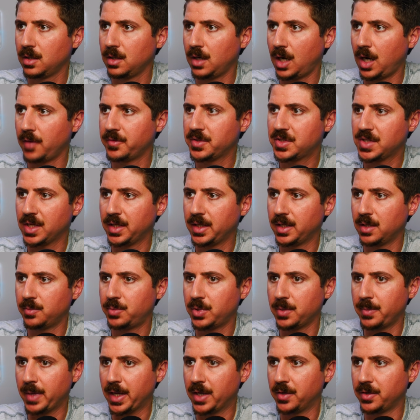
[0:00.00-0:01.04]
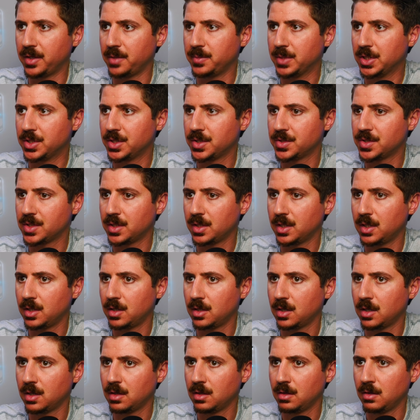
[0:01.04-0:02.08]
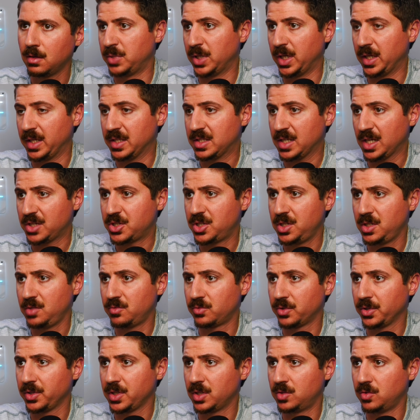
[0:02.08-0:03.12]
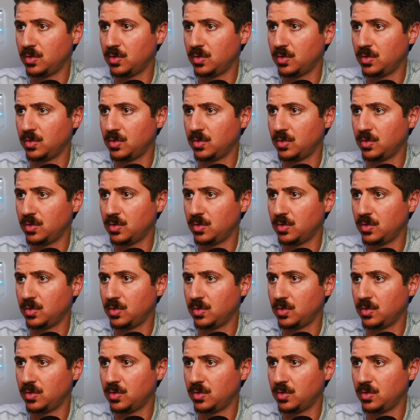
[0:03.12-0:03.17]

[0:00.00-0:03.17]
Obviously, I need to put my own images in here, but it's actually really